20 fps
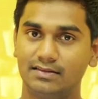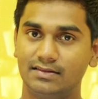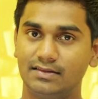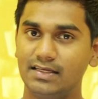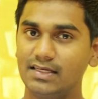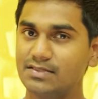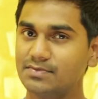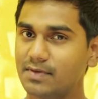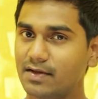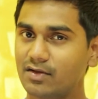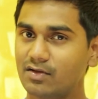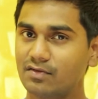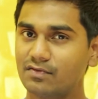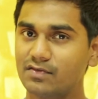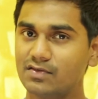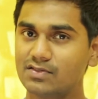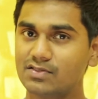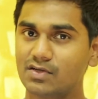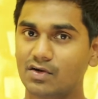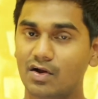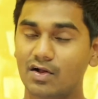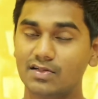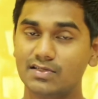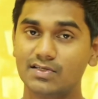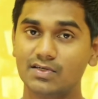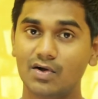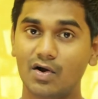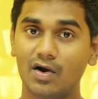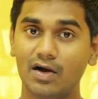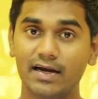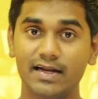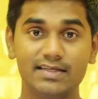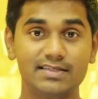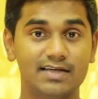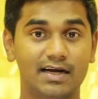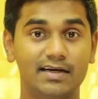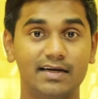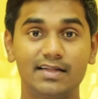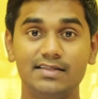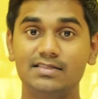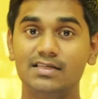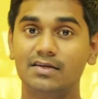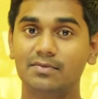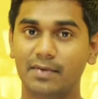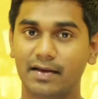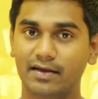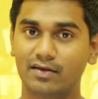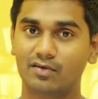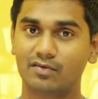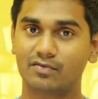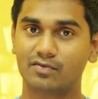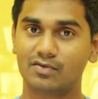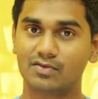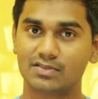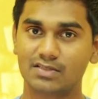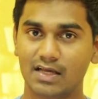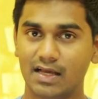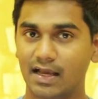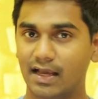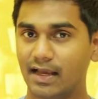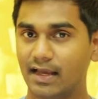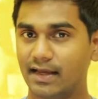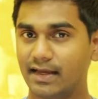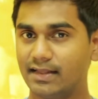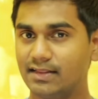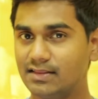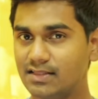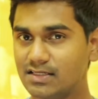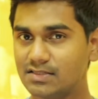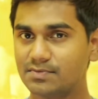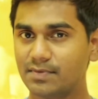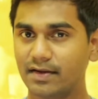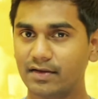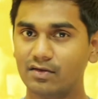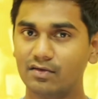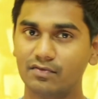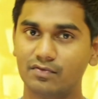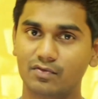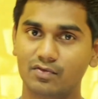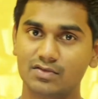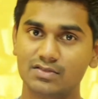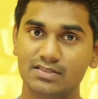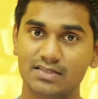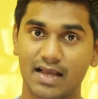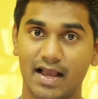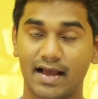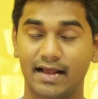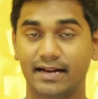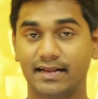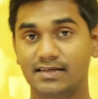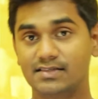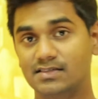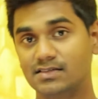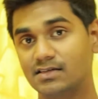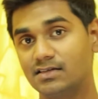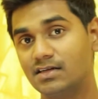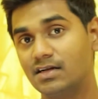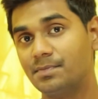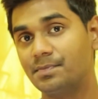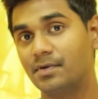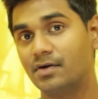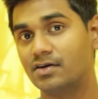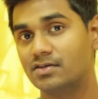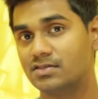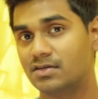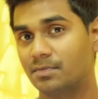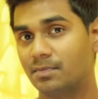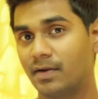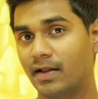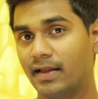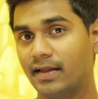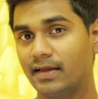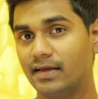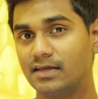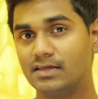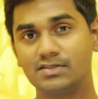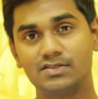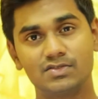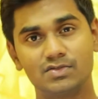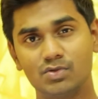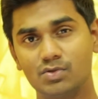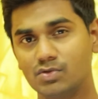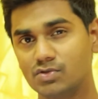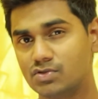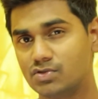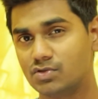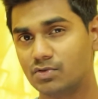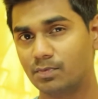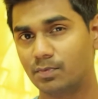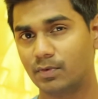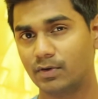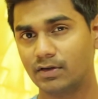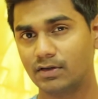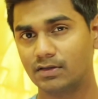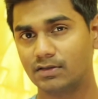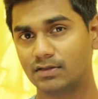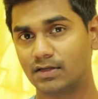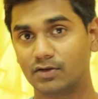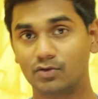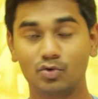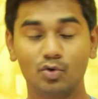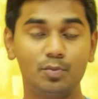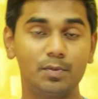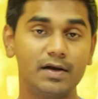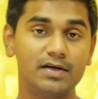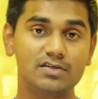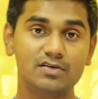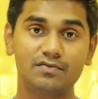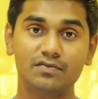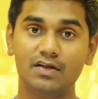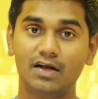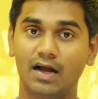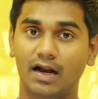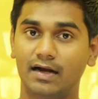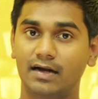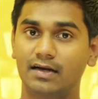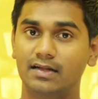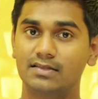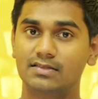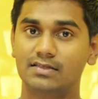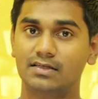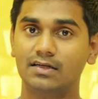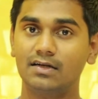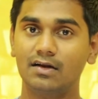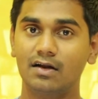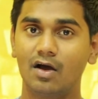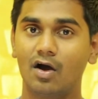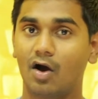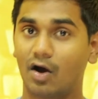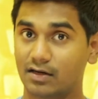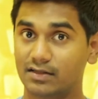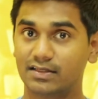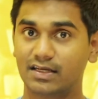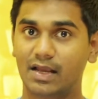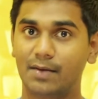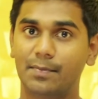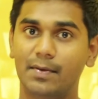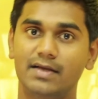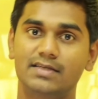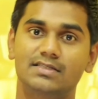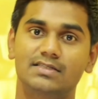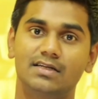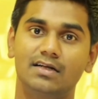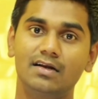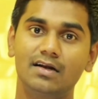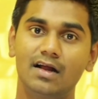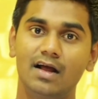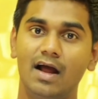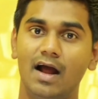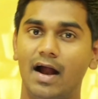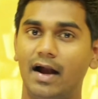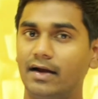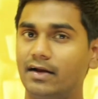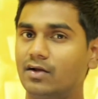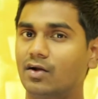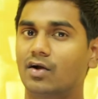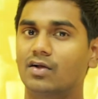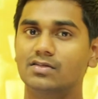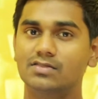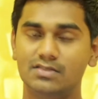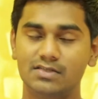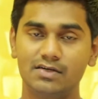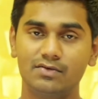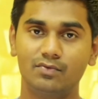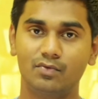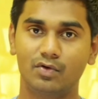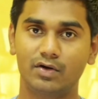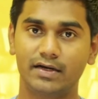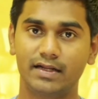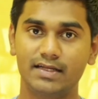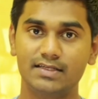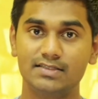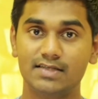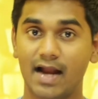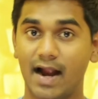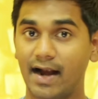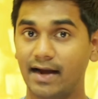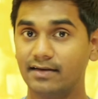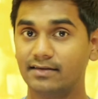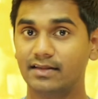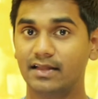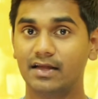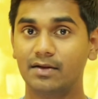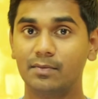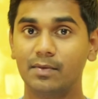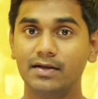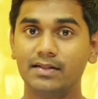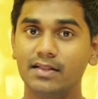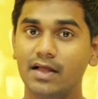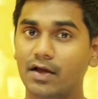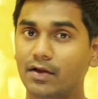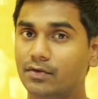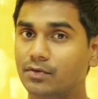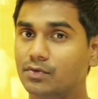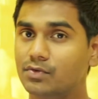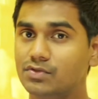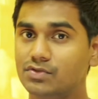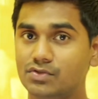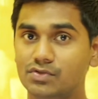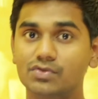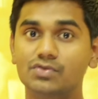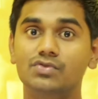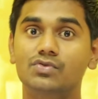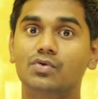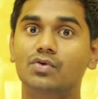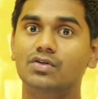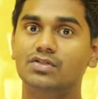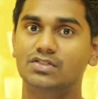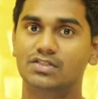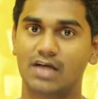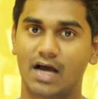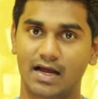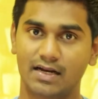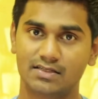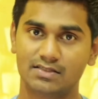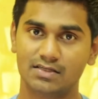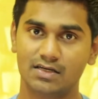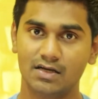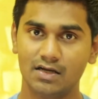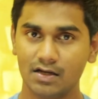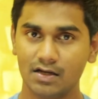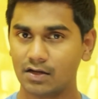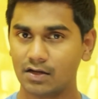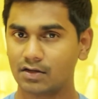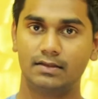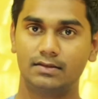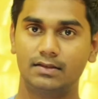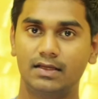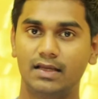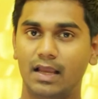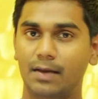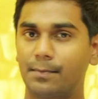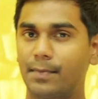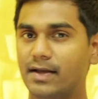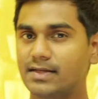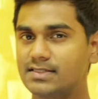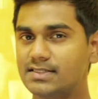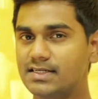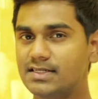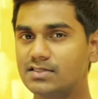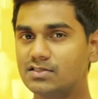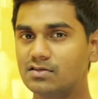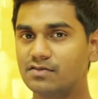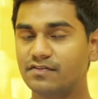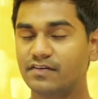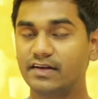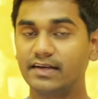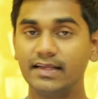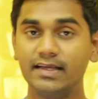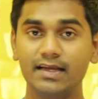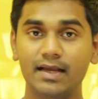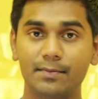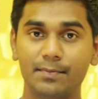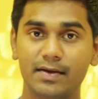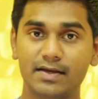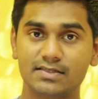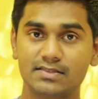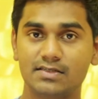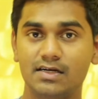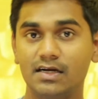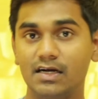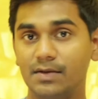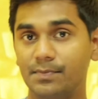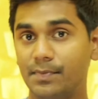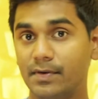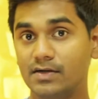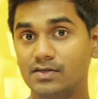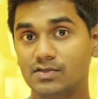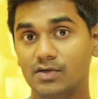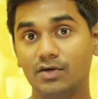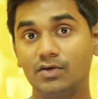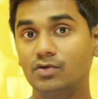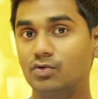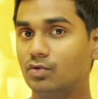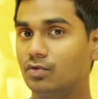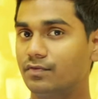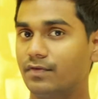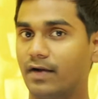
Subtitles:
These microphones are also called as condenser microphones. In these microphones, an external power supply is used to put the two plates of the condenser or the capacitor at a constant voltage, and thereby they are used to store charge. The capacitance of any capacitor depends on two